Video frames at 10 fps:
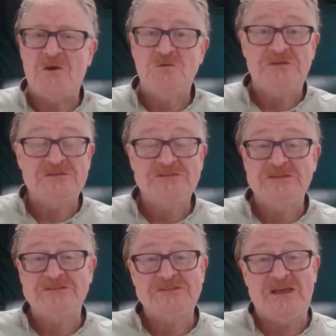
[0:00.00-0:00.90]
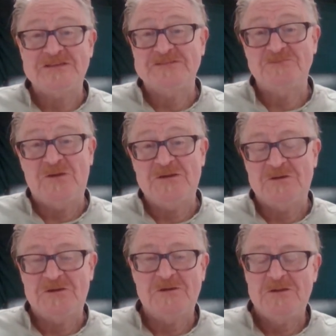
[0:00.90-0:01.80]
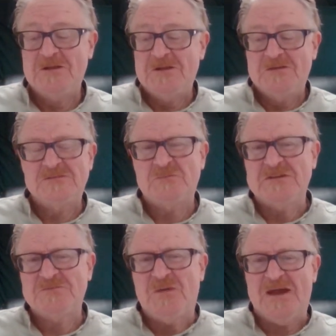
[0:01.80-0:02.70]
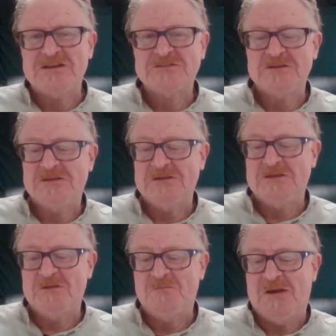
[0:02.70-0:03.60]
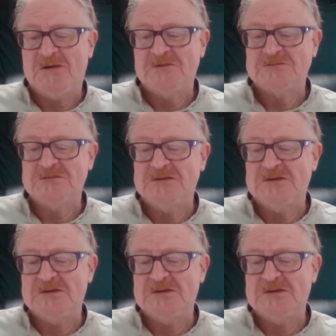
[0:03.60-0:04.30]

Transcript: Odysseus, as the beggar, speaks passionately about